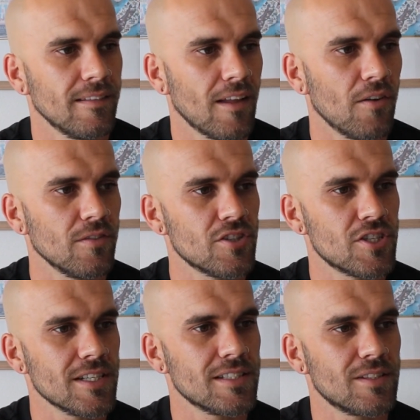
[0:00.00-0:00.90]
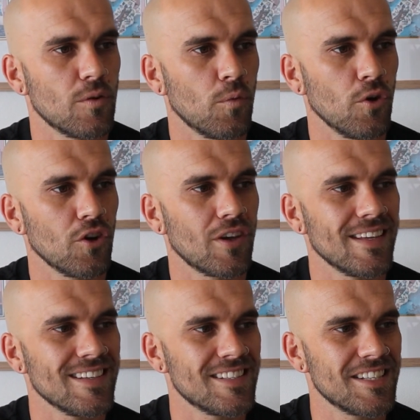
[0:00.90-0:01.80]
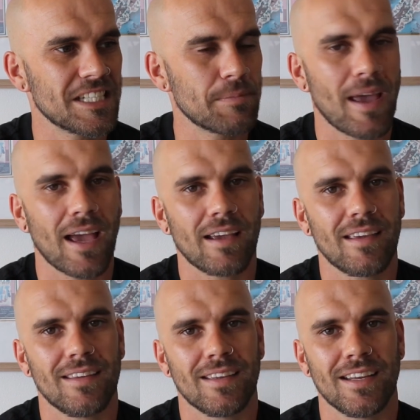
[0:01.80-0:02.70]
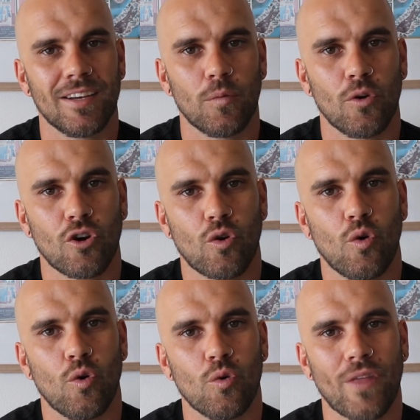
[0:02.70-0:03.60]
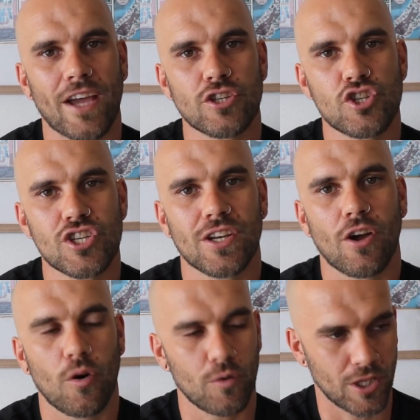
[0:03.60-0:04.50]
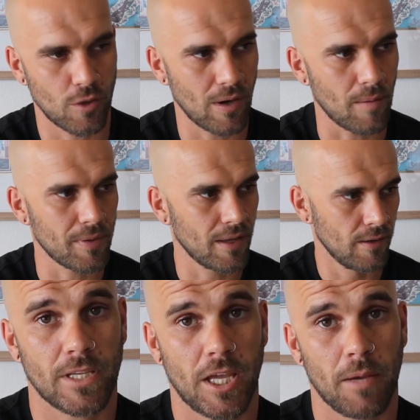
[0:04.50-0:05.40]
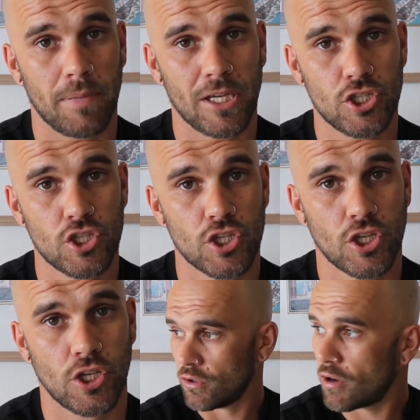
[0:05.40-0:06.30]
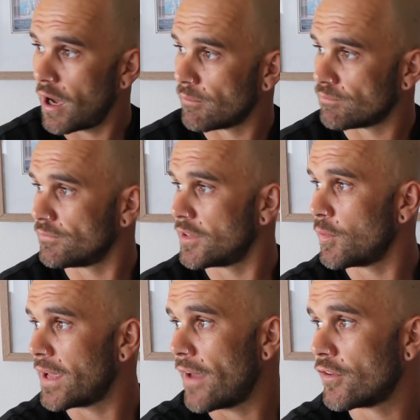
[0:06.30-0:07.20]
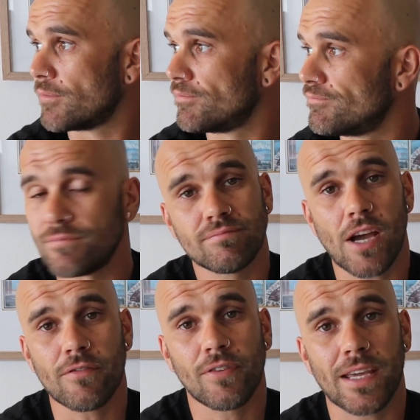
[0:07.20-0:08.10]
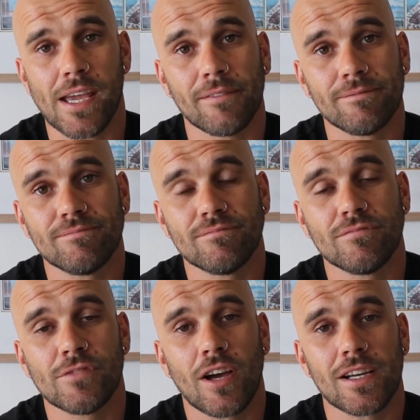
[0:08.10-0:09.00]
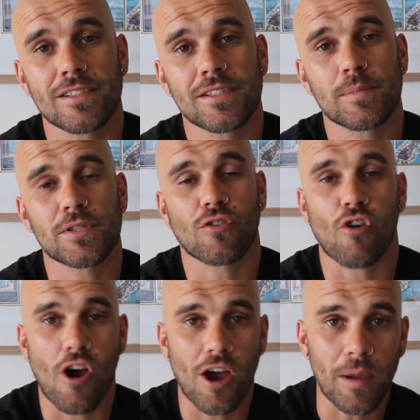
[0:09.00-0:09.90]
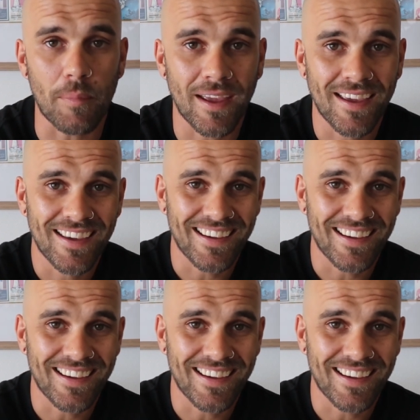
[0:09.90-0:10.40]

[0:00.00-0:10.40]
Don't just work your six pack. You need to work all that shit holding you up. Capiche? All right, there we have it. Don't forget, like and subscribe.